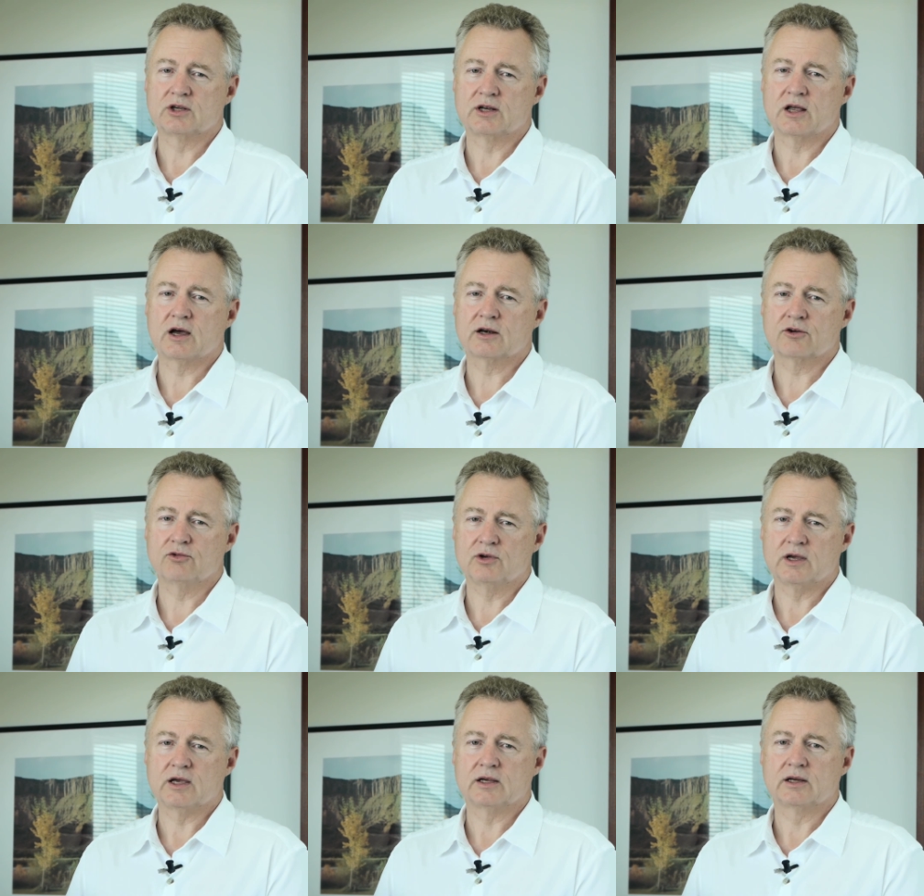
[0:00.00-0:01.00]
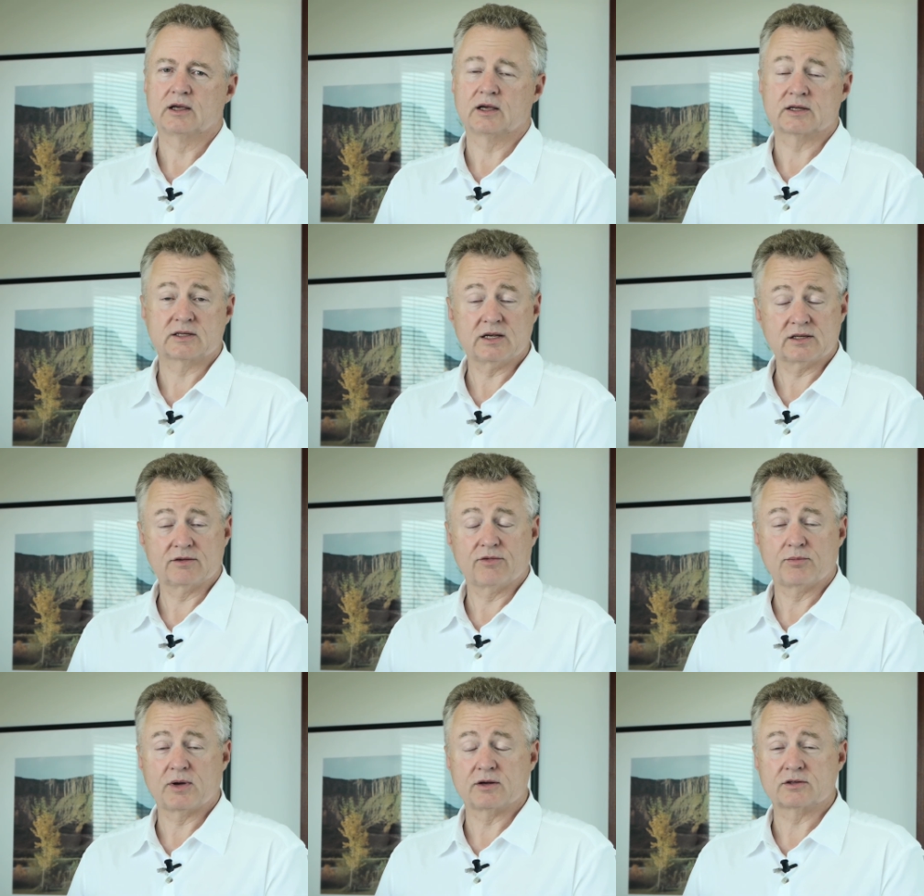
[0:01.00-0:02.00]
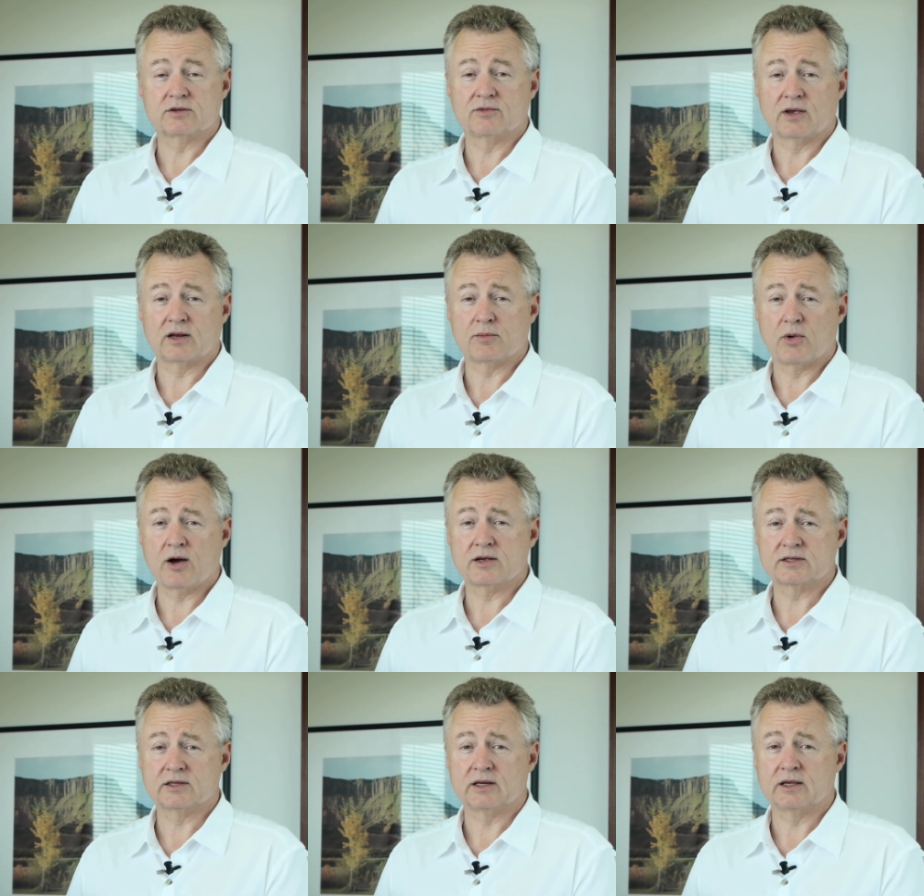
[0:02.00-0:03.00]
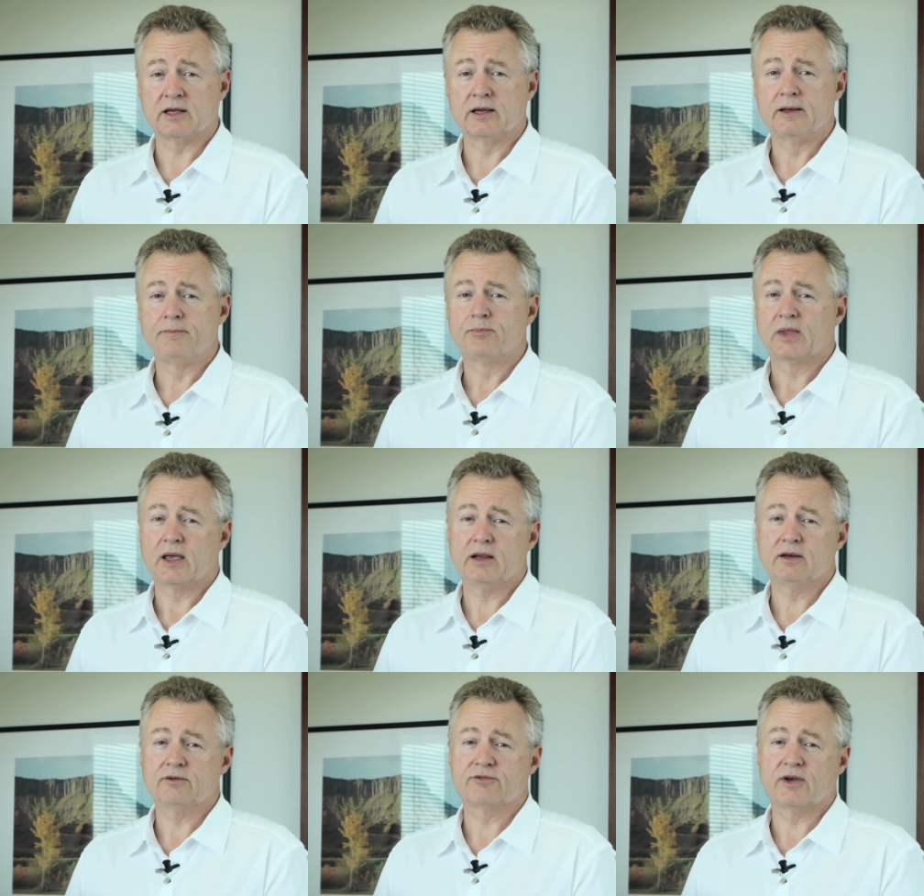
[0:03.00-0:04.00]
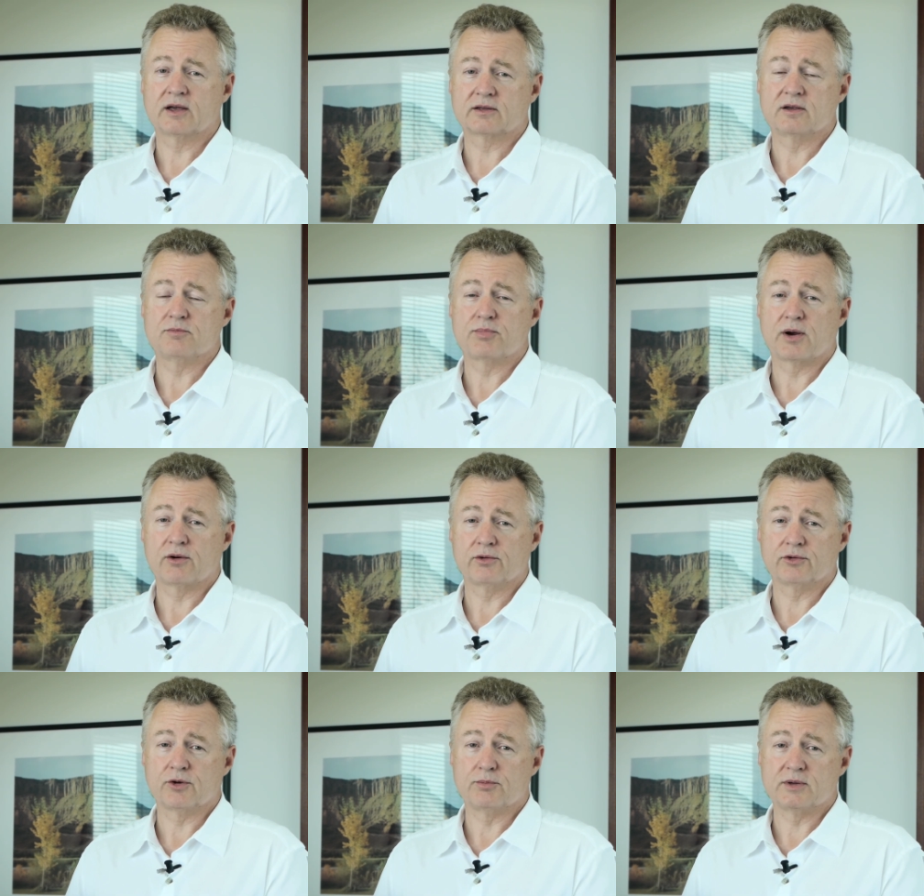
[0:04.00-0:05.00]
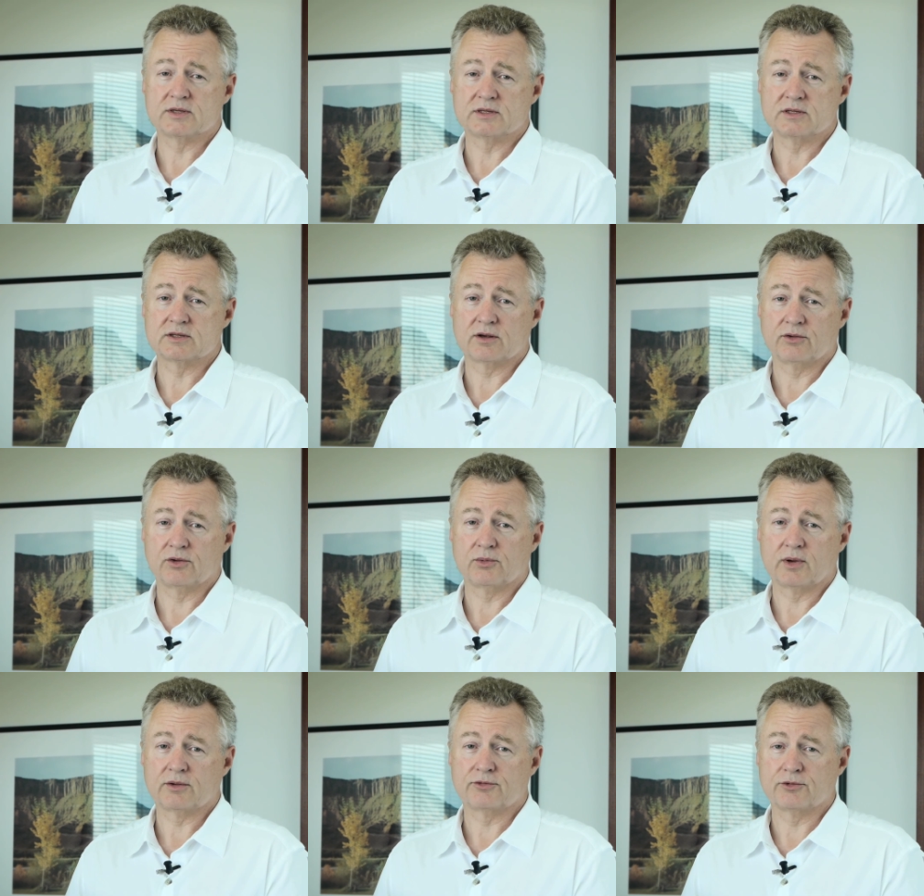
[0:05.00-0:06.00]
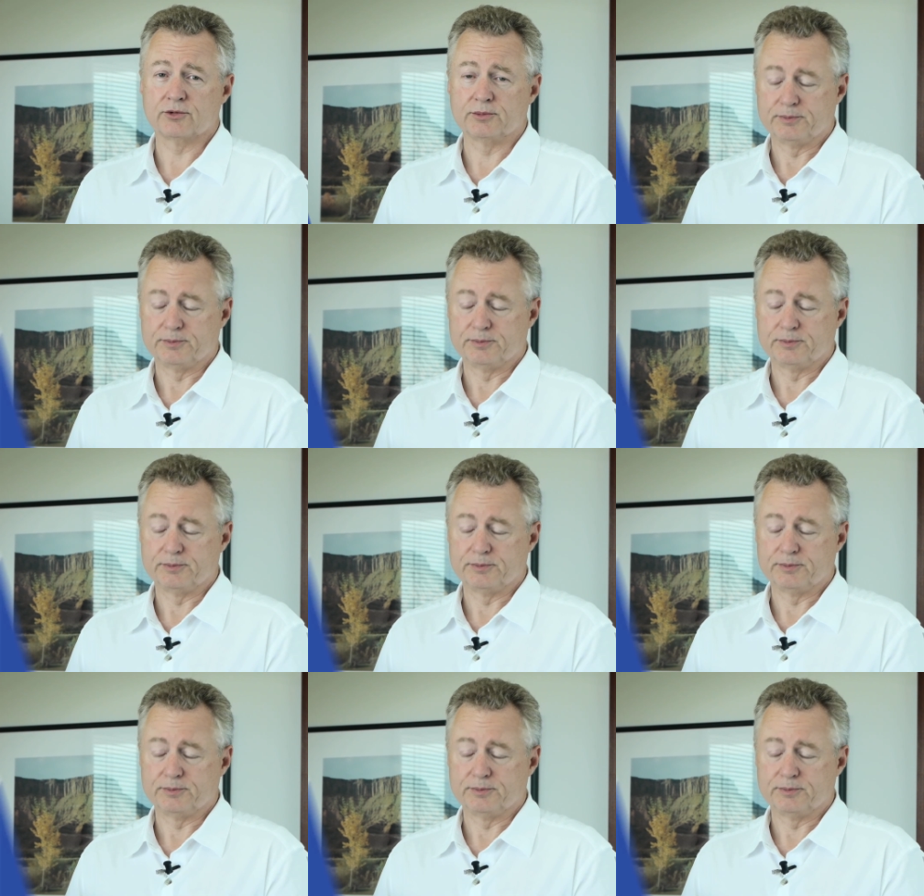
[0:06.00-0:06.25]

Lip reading: not create excessive amounts of animosity and in fact imperil your business on the way through.